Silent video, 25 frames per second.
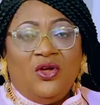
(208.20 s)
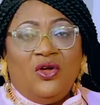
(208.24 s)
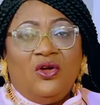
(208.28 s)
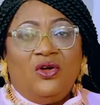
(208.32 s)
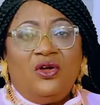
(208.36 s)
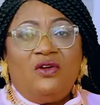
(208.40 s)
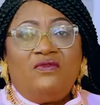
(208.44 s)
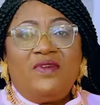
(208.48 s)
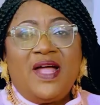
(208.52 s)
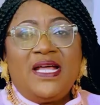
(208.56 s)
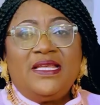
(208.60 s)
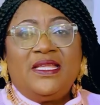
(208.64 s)

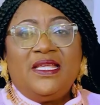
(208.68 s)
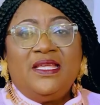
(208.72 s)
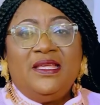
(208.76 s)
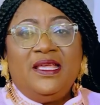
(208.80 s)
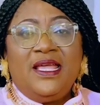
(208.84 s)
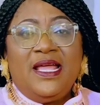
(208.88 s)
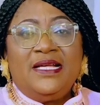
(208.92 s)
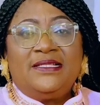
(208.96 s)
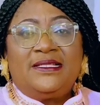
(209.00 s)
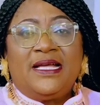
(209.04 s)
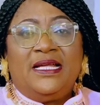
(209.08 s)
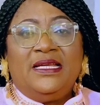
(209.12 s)
Over the
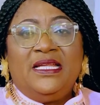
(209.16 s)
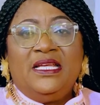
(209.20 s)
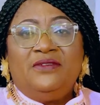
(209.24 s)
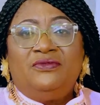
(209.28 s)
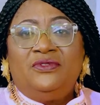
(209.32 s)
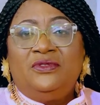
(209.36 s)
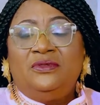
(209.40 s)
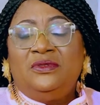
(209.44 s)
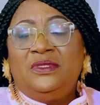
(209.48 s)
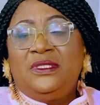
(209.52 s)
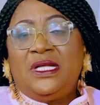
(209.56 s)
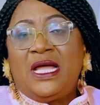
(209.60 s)
years and
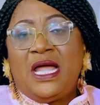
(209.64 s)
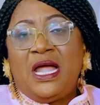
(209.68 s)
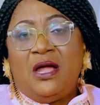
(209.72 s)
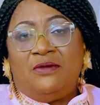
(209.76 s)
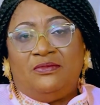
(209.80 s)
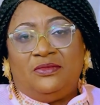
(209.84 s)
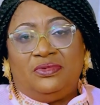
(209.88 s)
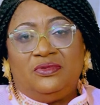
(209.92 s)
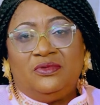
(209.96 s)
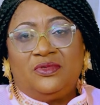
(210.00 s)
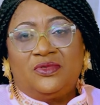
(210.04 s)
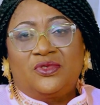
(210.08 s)
even
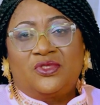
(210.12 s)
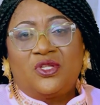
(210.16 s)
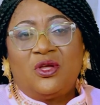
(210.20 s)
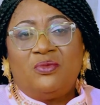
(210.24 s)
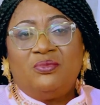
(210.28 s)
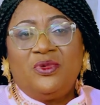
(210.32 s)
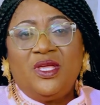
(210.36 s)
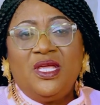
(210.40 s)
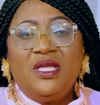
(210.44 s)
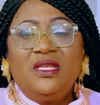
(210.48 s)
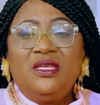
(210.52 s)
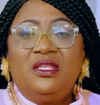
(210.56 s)
now,
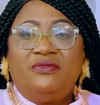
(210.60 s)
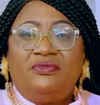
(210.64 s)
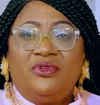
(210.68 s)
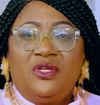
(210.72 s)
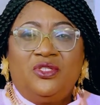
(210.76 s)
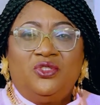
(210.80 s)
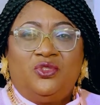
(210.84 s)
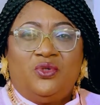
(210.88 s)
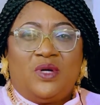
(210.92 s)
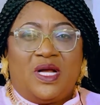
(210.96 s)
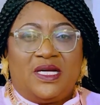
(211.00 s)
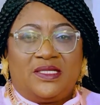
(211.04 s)
some
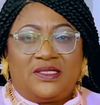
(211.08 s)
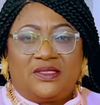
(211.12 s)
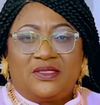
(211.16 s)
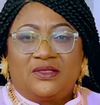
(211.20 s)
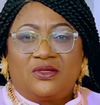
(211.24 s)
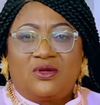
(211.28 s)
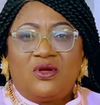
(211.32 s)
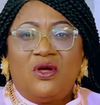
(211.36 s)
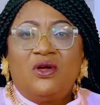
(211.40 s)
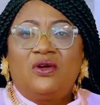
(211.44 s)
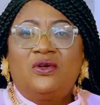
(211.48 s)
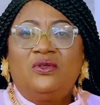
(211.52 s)
individuals
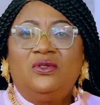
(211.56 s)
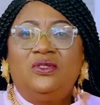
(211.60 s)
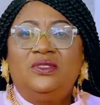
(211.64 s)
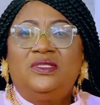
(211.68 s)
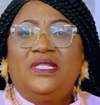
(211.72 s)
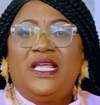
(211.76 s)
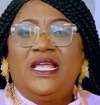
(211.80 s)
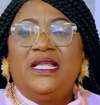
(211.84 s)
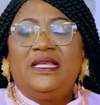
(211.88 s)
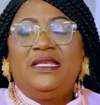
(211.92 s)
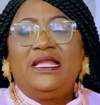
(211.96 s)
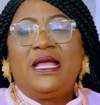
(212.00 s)
conclude
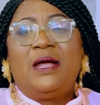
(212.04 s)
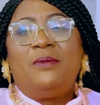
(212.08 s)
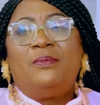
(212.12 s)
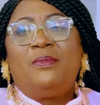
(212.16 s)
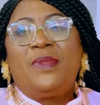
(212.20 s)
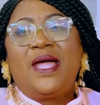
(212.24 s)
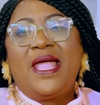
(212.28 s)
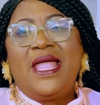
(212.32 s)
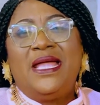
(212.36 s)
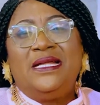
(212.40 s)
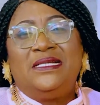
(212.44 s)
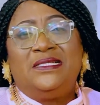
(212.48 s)
in their
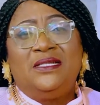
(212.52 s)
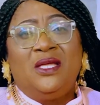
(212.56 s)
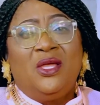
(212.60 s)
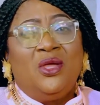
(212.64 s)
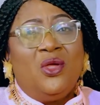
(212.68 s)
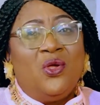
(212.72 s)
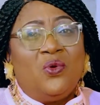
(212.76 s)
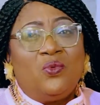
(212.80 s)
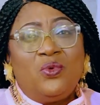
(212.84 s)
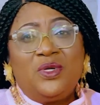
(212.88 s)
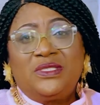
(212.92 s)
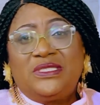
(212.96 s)
mind
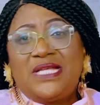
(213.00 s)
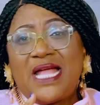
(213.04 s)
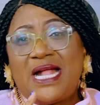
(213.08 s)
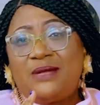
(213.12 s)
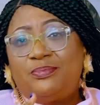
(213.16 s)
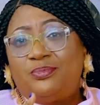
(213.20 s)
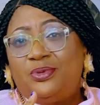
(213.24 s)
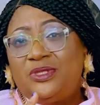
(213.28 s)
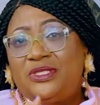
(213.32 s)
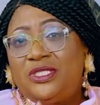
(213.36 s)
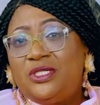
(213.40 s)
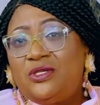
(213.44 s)

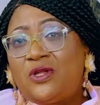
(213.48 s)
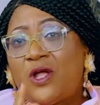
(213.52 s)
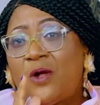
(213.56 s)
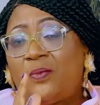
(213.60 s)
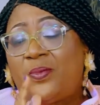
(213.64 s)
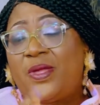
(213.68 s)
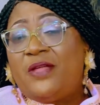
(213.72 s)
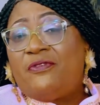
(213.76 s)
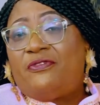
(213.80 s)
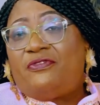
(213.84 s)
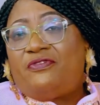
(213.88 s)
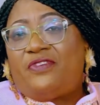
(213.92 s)
without putting
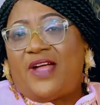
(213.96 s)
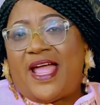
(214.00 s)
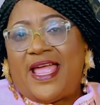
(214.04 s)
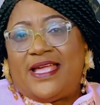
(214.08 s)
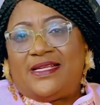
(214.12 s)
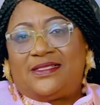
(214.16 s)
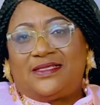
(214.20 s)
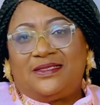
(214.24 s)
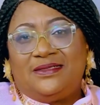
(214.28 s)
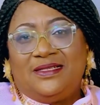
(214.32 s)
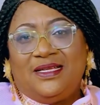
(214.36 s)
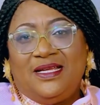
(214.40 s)
up a
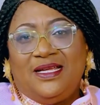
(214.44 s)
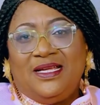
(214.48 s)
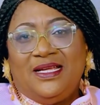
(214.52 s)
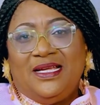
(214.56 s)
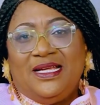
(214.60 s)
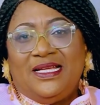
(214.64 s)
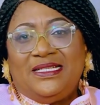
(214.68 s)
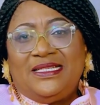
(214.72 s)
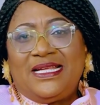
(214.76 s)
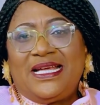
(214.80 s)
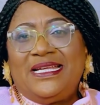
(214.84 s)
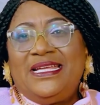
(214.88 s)
fight
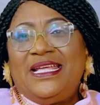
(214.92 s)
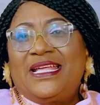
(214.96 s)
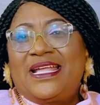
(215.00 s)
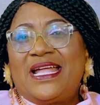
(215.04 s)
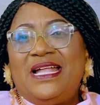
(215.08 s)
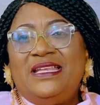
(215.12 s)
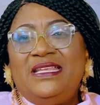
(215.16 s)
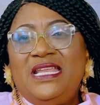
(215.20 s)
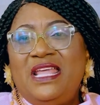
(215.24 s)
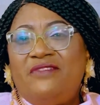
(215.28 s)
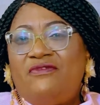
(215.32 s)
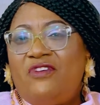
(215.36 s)
that they
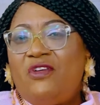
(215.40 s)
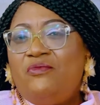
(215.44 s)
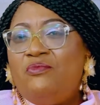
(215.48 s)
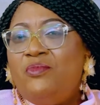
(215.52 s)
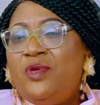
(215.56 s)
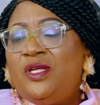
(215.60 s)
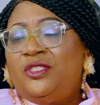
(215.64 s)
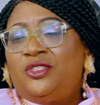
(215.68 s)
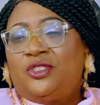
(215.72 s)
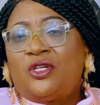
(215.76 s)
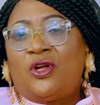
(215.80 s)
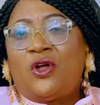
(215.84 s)
can never
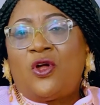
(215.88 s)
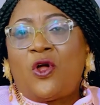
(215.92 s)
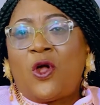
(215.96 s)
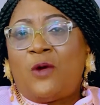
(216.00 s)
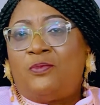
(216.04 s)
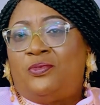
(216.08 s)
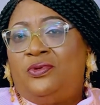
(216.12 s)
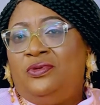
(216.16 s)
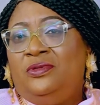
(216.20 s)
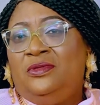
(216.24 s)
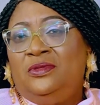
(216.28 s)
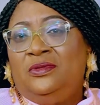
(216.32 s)
measure
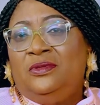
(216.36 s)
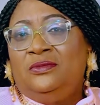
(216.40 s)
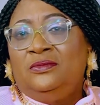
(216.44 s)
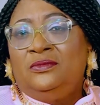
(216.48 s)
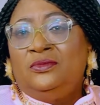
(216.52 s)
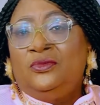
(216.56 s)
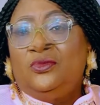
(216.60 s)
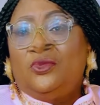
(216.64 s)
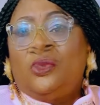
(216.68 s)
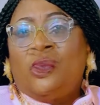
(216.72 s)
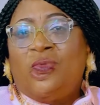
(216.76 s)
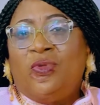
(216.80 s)
up
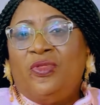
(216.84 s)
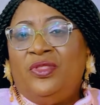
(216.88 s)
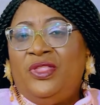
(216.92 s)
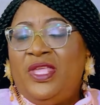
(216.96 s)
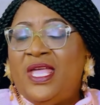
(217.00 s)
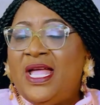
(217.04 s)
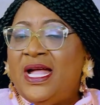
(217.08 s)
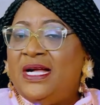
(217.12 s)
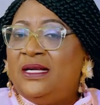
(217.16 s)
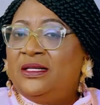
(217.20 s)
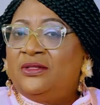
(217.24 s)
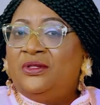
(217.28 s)
with
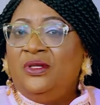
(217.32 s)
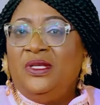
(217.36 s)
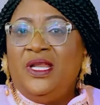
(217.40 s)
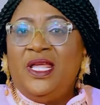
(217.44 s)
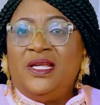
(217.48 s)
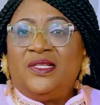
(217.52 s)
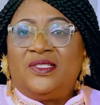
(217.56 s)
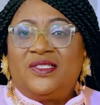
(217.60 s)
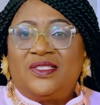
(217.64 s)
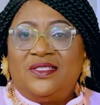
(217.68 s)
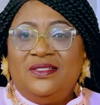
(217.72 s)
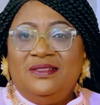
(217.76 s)
their
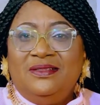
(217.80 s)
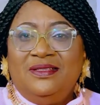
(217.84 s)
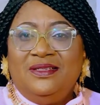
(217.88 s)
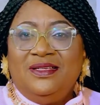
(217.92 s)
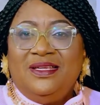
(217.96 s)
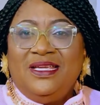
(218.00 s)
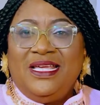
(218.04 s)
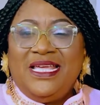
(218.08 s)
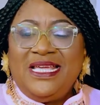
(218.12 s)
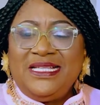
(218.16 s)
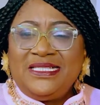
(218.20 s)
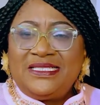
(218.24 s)
colleagues
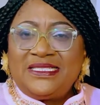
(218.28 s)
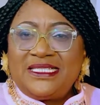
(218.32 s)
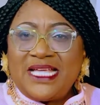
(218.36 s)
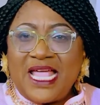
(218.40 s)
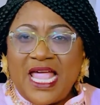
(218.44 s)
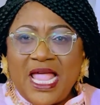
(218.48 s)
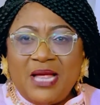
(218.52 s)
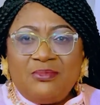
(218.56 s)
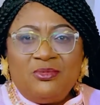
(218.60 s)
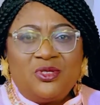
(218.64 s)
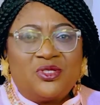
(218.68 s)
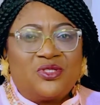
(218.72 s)
in
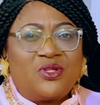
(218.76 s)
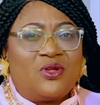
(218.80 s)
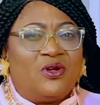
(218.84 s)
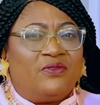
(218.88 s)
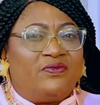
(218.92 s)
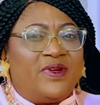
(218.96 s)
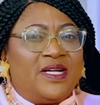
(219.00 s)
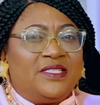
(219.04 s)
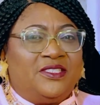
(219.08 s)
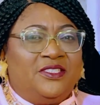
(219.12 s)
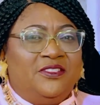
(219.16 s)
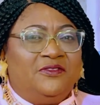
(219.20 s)
terms of
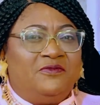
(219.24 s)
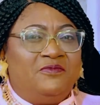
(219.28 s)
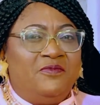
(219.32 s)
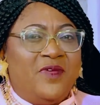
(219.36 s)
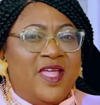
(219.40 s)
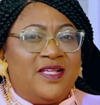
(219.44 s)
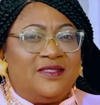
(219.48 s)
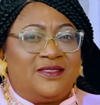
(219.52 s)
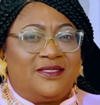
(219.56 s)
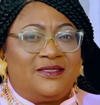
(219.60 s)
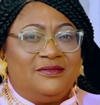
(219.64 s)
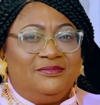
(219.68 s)

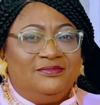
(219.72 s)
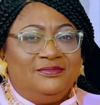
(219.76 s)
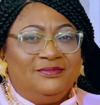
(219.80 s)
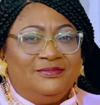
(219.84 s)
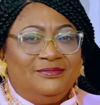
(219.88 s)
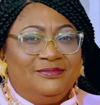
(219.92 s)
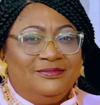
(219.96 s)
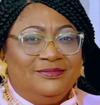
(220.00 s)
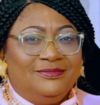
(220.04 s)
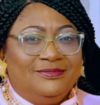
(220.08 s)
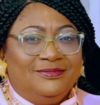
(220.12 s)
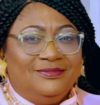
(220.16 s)
achievement.
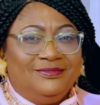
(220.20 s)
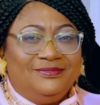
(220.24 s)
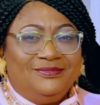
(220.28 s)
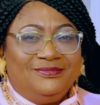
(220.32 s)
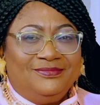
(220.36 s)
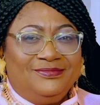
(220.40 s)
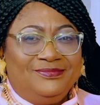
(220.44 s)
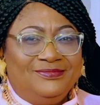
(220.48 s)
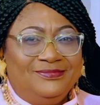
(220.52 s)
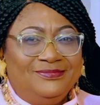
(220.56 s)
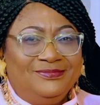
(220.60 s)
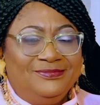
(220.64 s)

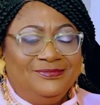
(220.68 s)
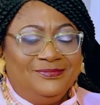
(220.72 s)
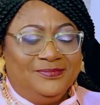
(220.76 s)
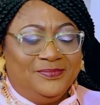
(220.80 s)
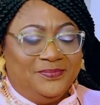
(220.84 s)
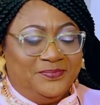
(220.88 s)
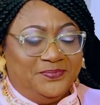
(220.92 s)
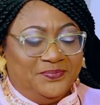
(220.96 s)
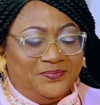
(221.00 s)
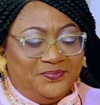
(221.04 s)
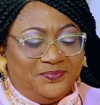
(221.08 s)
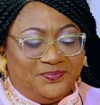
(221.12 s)

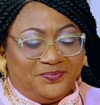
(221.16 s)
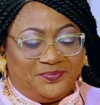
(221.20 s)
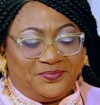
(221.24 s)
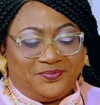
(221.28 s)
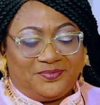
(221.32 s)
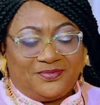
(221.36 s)
Hmm.